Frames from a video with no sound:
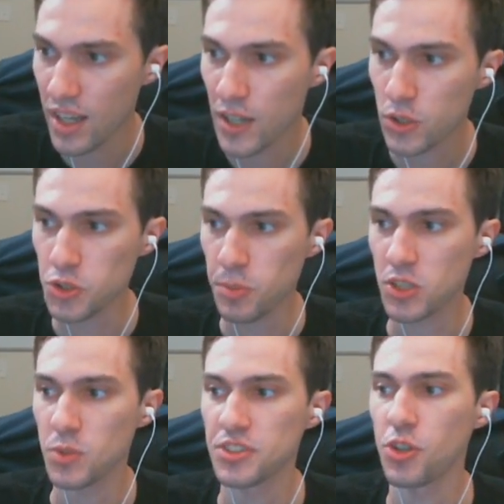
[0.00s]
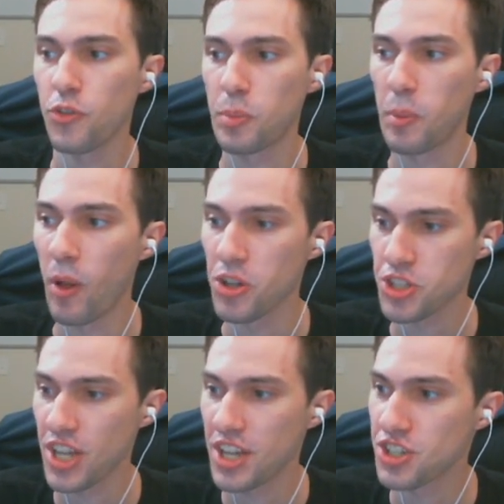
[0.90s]
Goldsparks wants to know if a
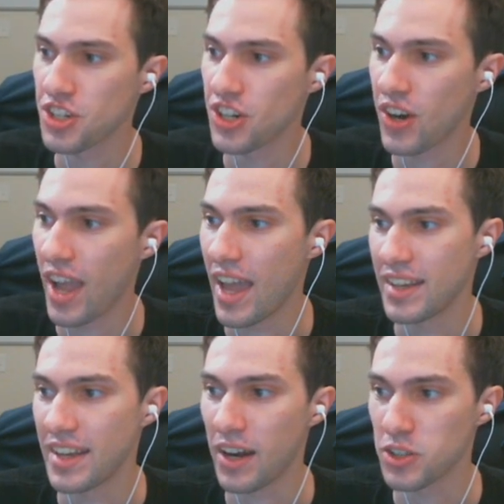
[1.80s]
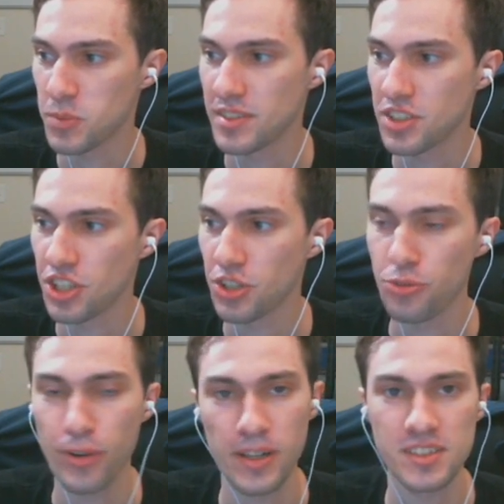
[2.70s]
propulsion engineer and an aerospace engineer do
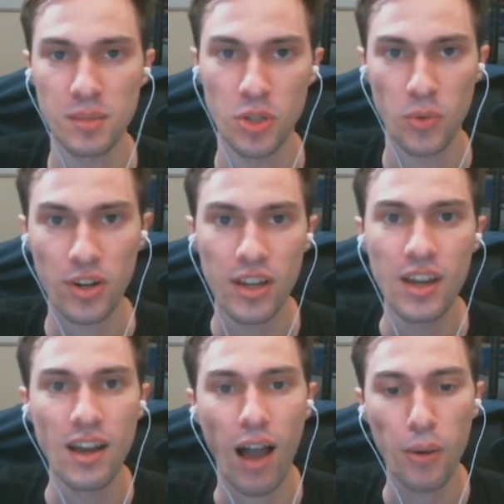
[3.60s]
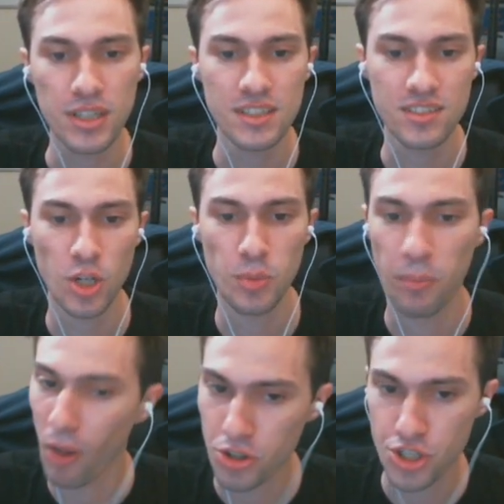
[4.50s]
fairly similar work. I would consider
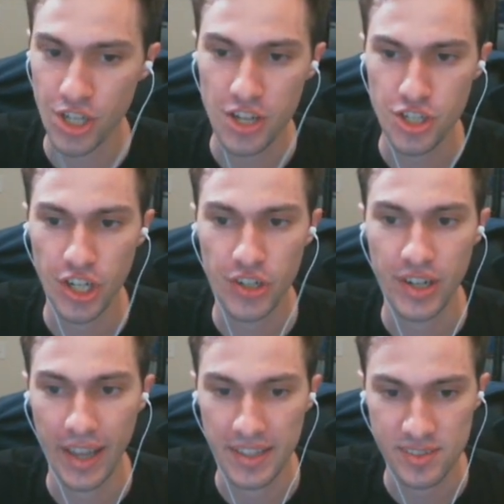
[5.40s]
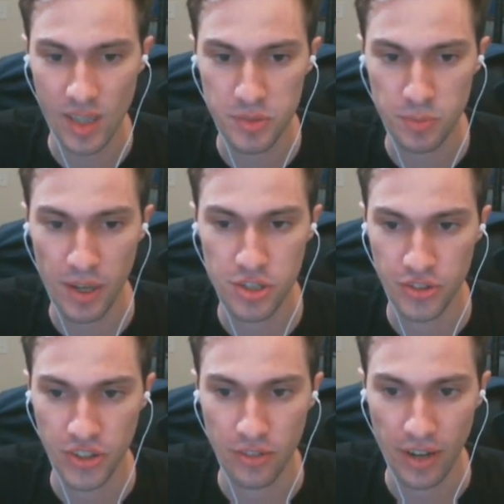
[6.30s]
propulsion engineering a
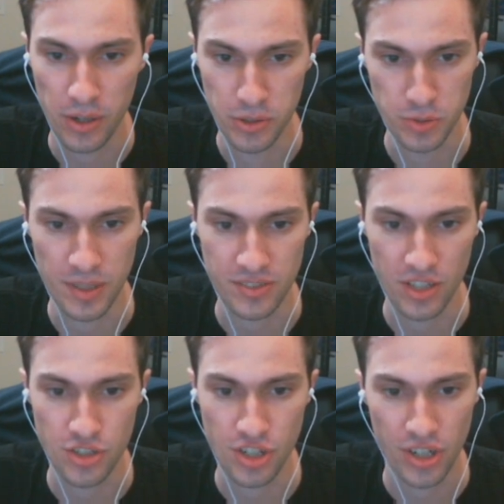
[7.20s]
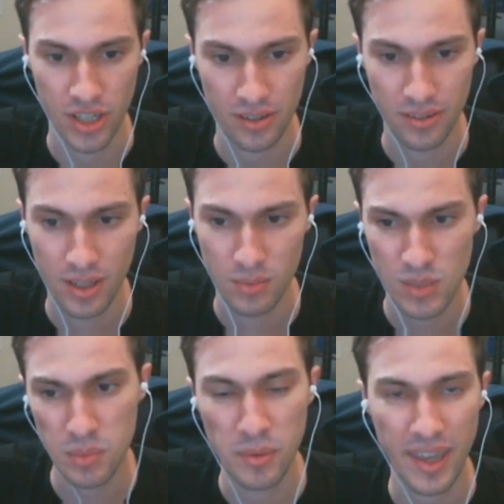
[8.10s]
subspecialty of aerospace engineering.
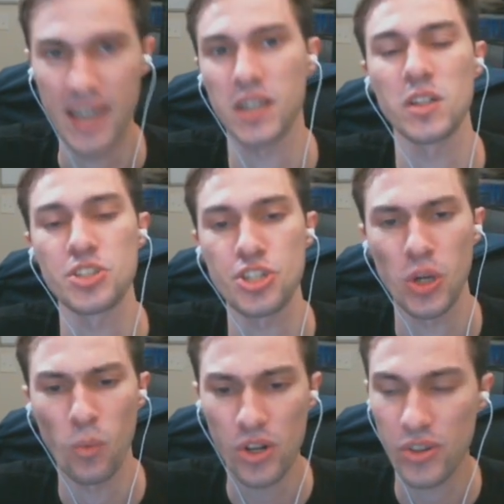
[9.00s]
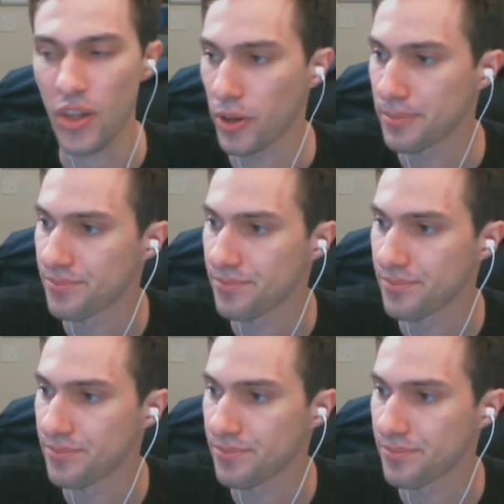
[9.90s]
Maybe mechanical engineering, one or the other.